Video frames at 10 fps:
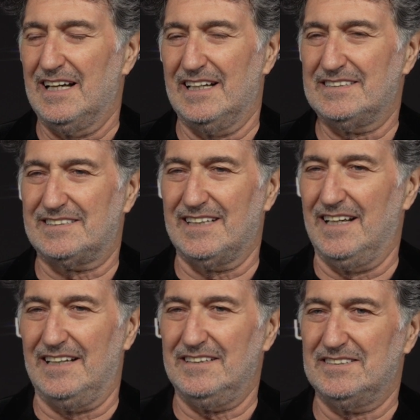It's
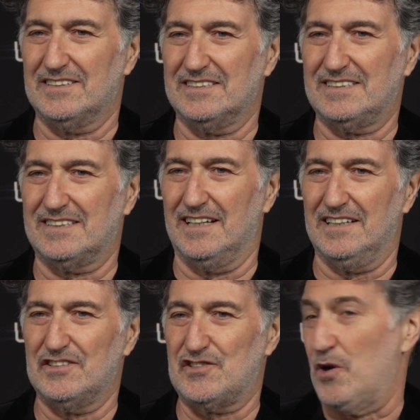just
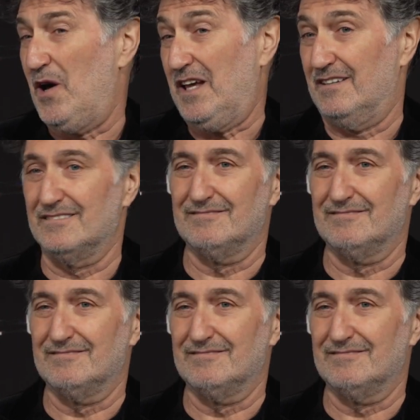a joy.